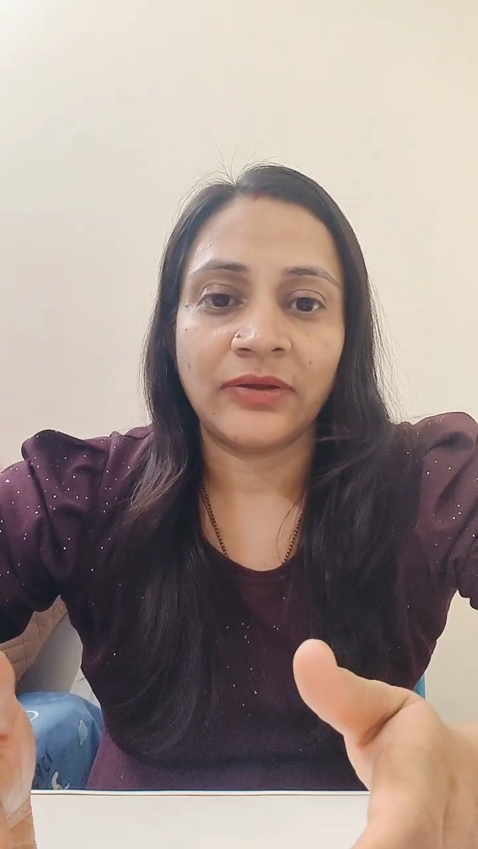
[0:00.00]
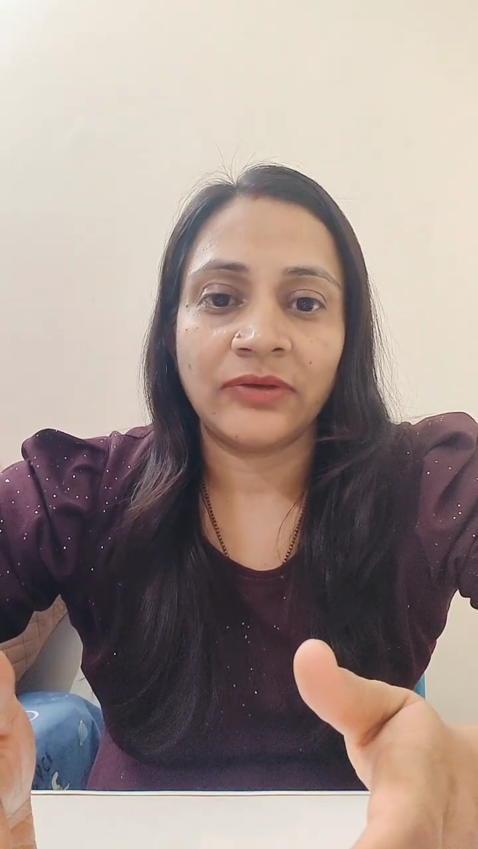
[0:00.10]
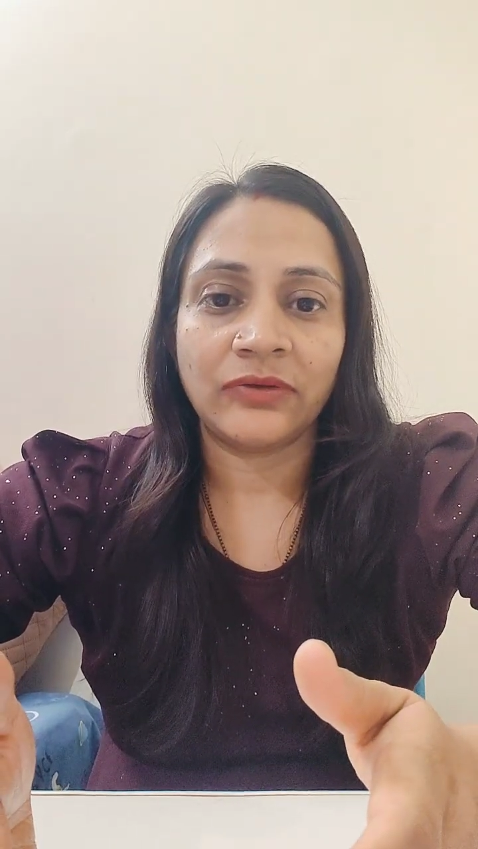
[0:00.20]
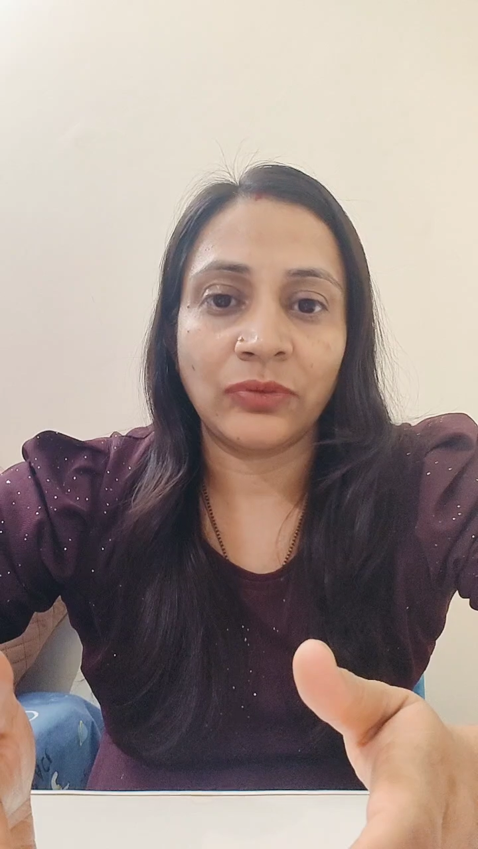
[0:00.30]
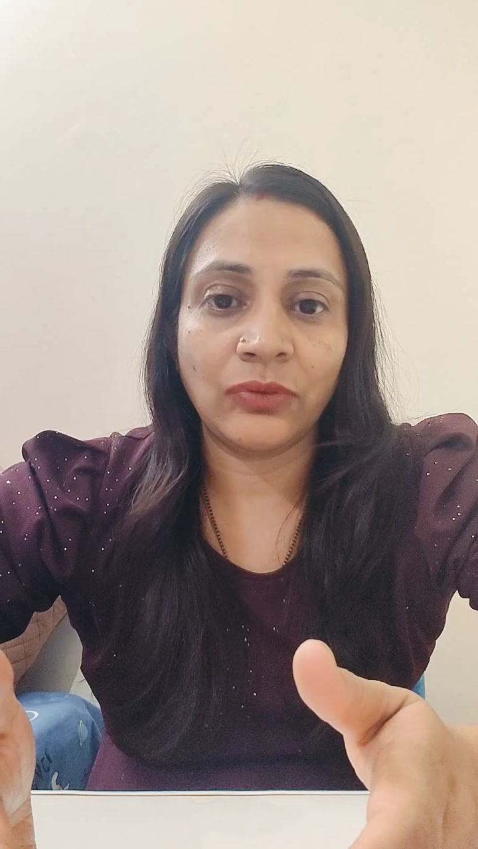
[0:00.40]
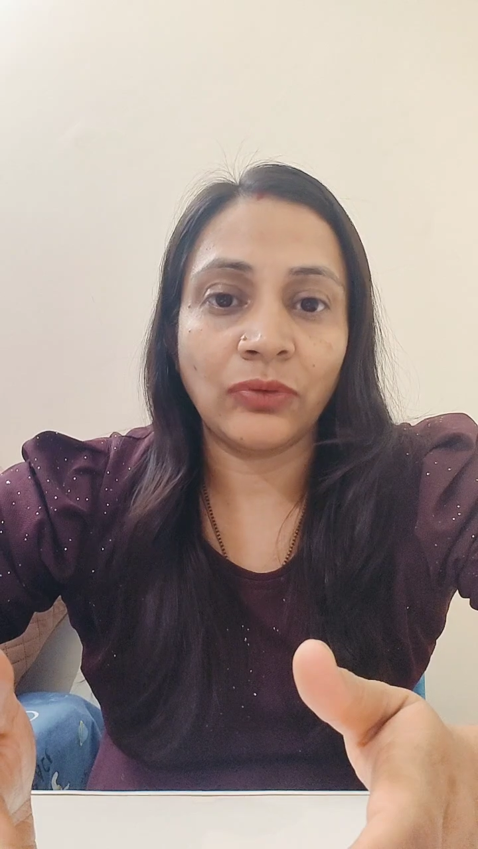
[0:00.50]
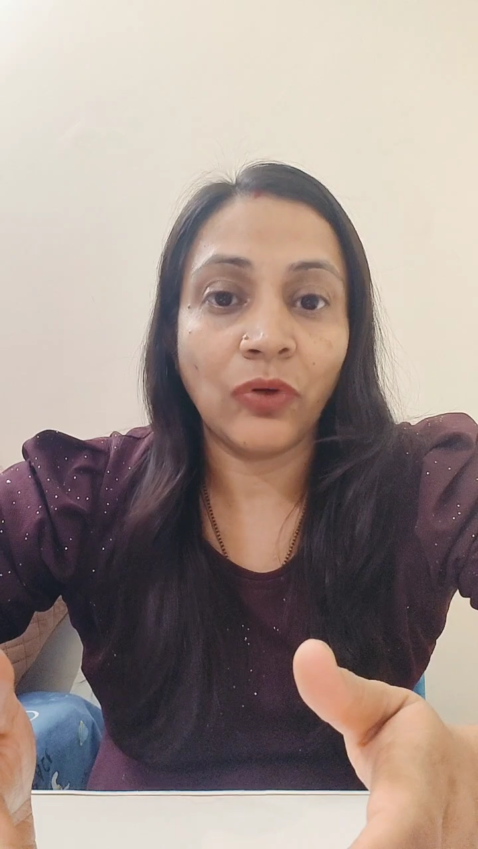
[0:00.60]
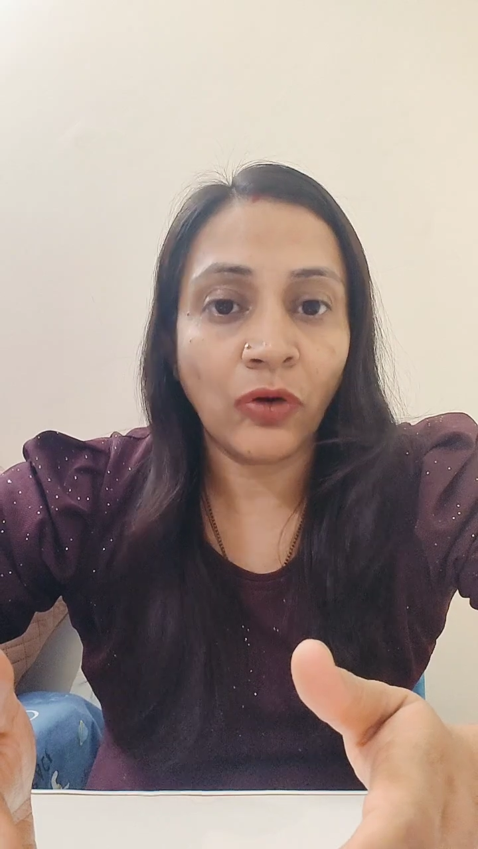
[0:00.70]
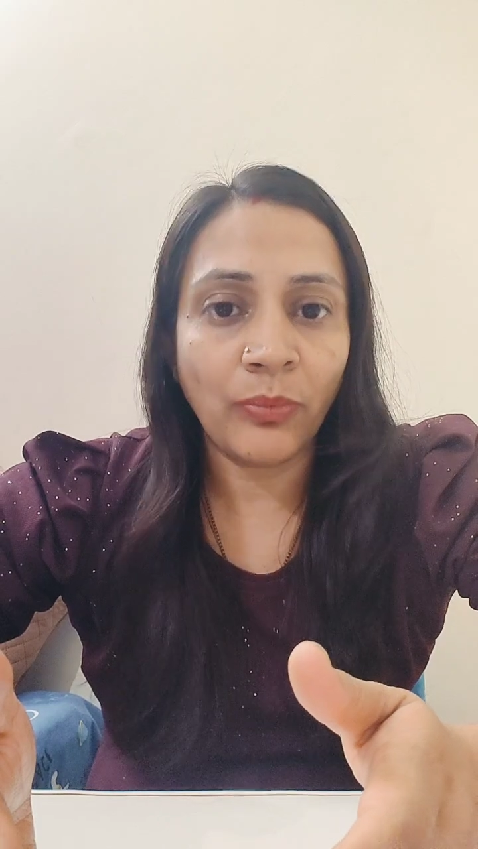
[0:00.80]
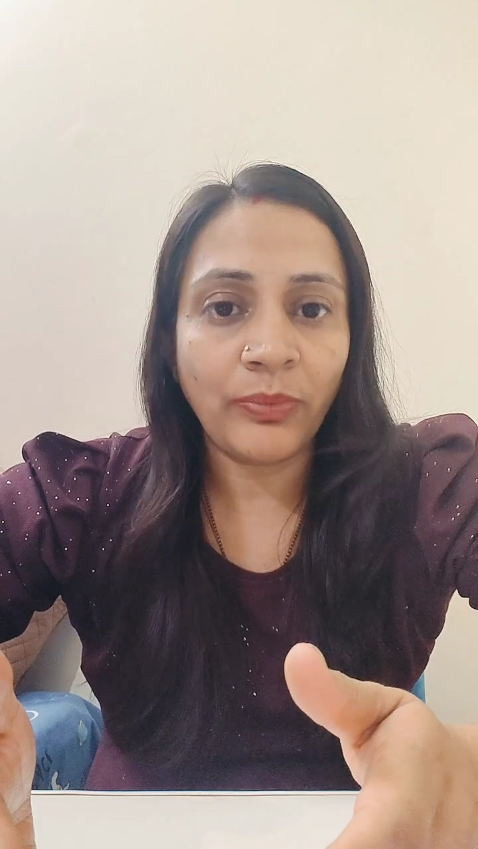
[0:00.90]
So
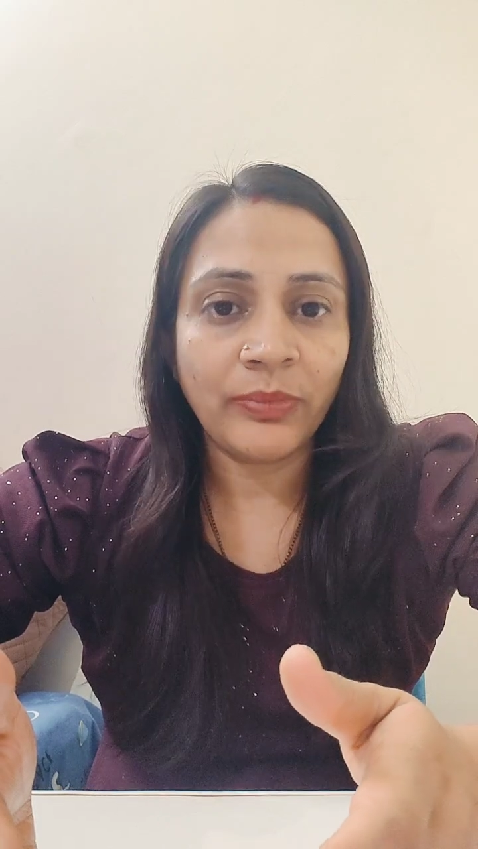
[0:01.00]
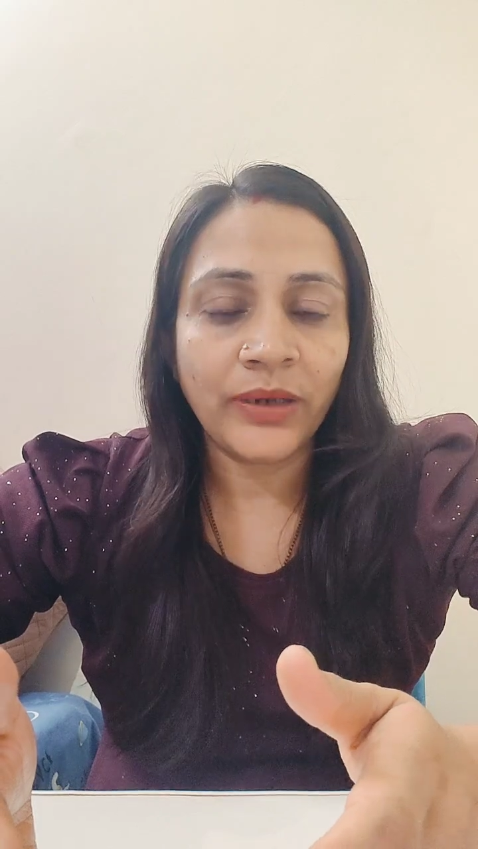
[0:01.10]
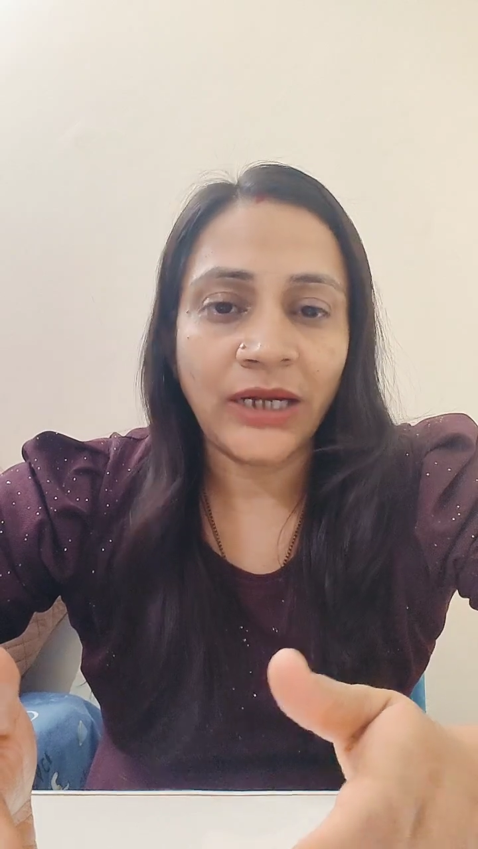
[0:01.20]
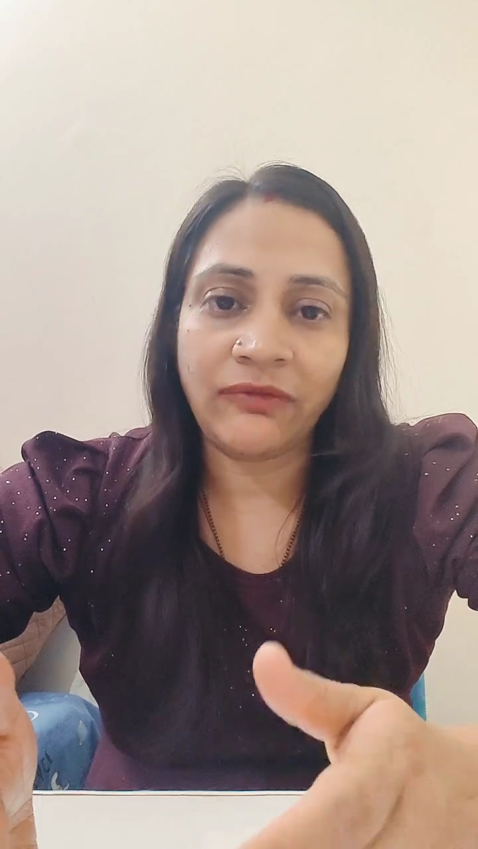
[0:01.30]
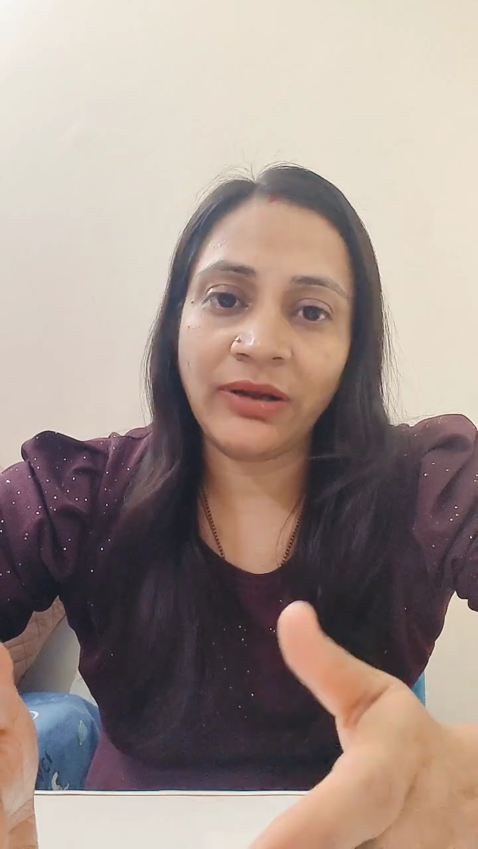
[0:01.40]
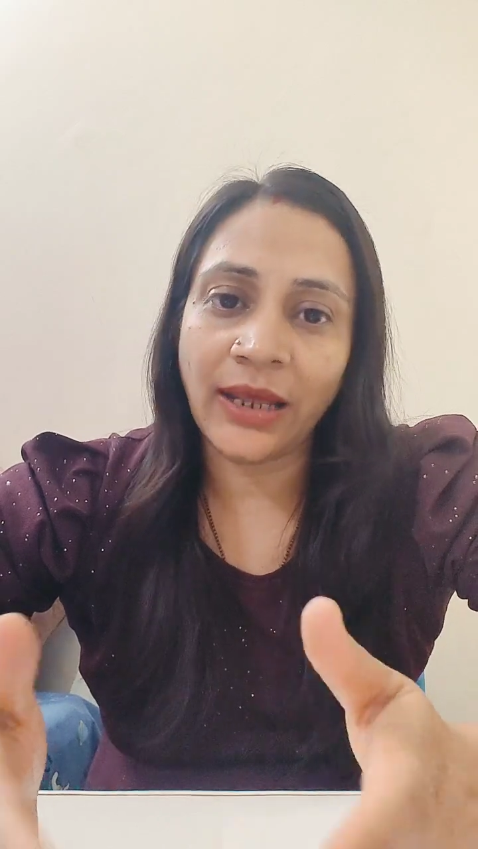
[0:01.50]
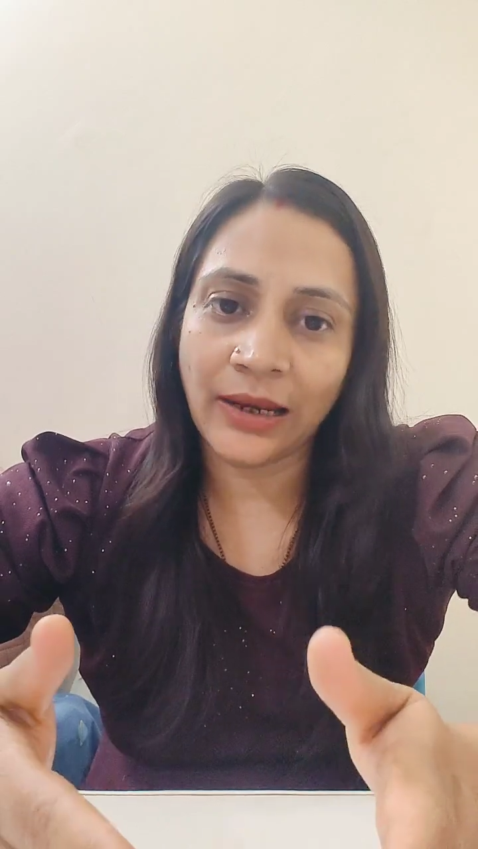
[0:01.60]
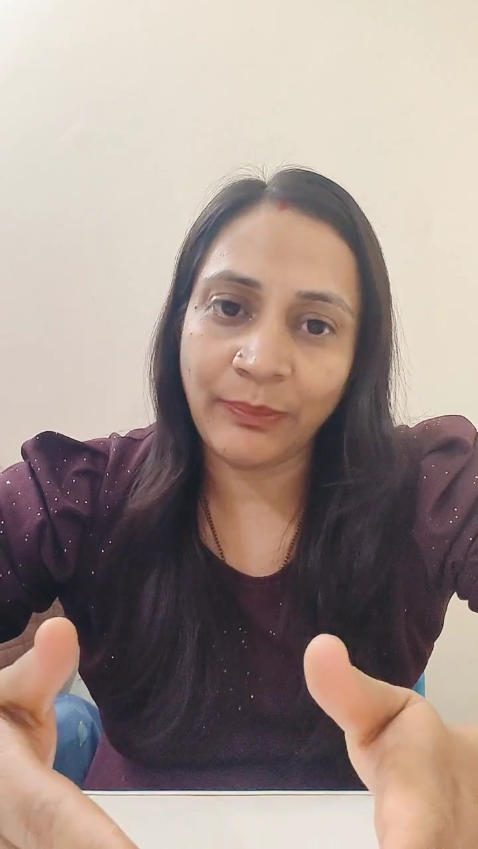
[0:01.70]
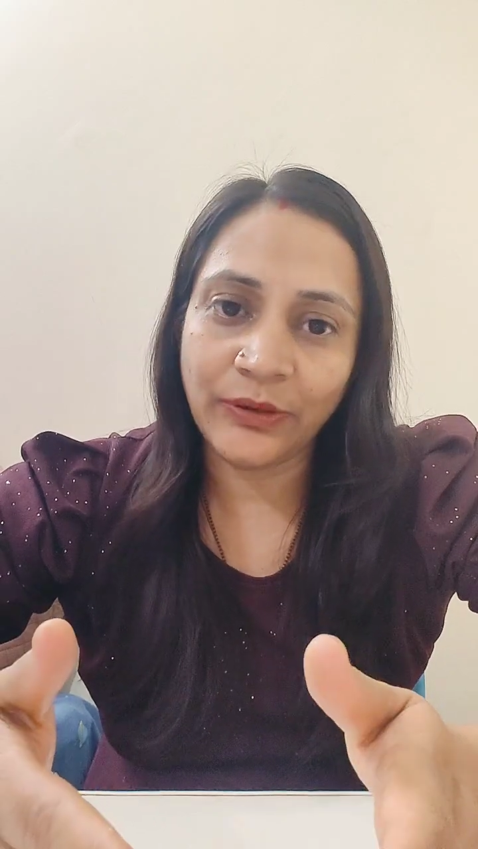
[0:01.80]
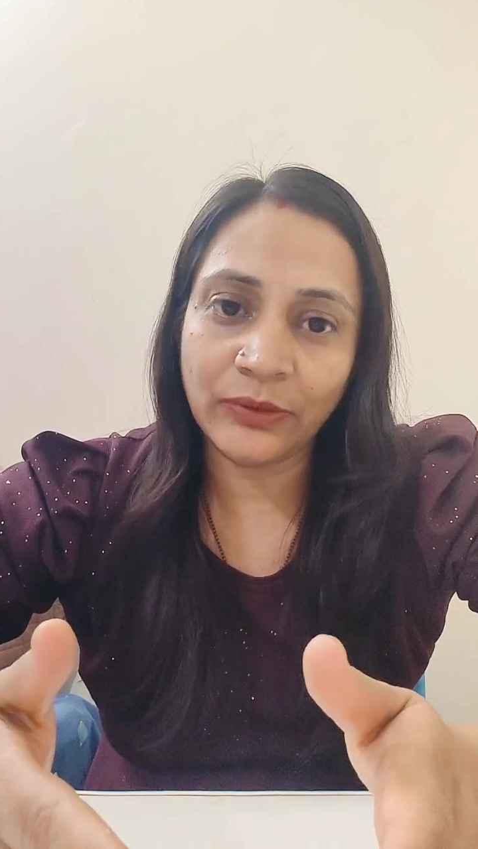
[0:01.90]
hope it will
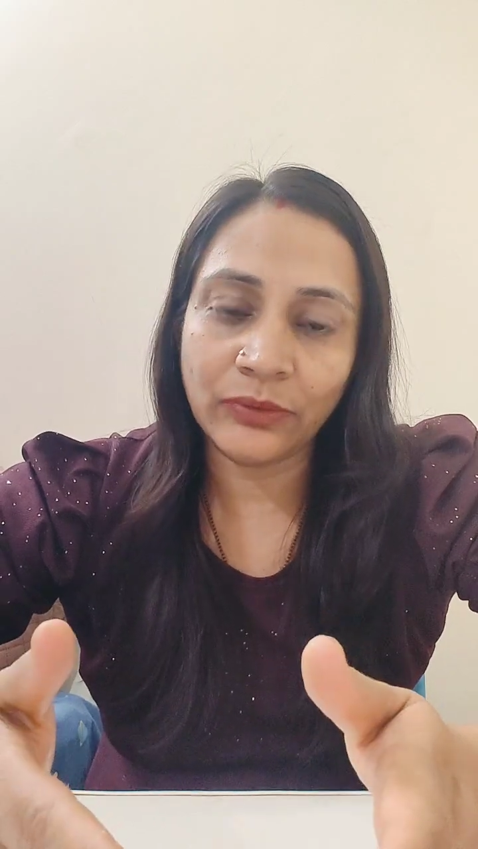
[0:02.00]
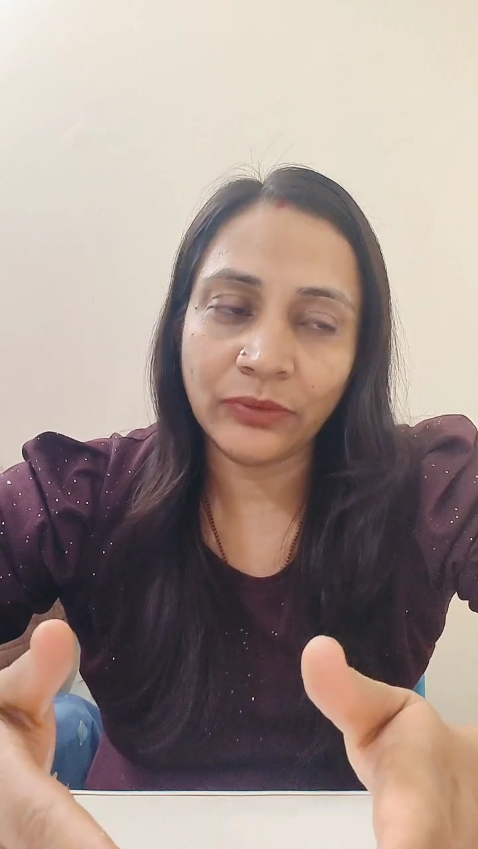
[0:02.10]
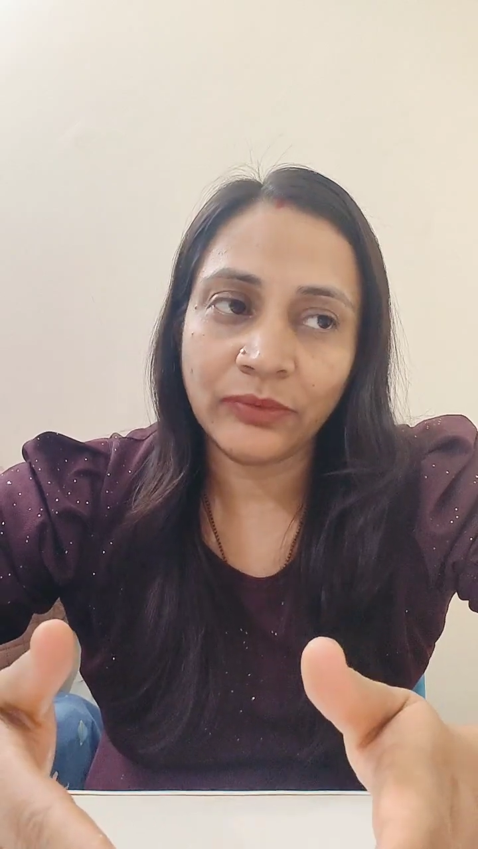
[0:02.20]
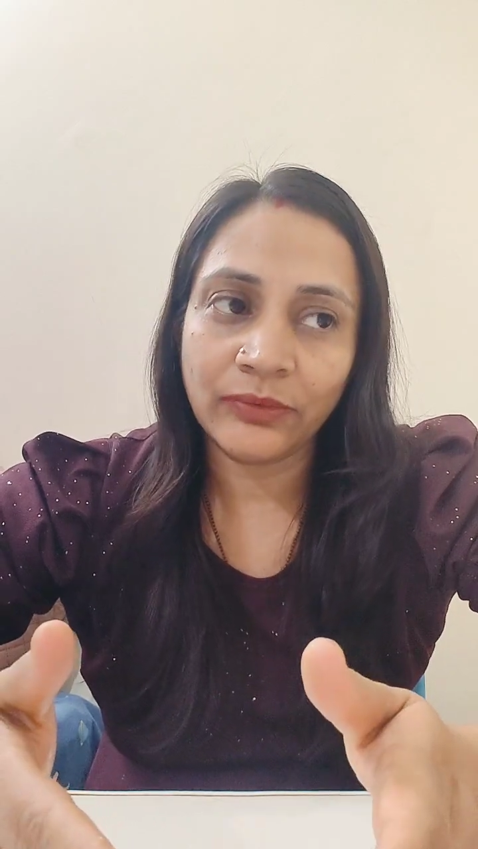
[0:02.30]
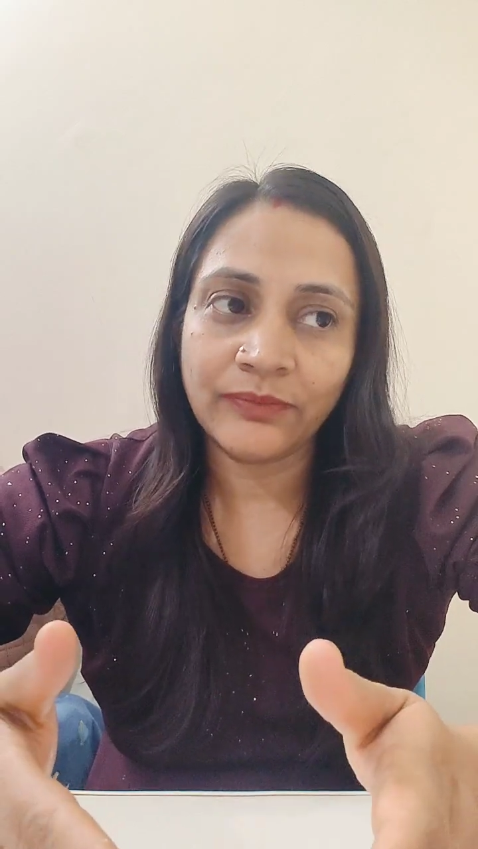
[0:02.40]
help you.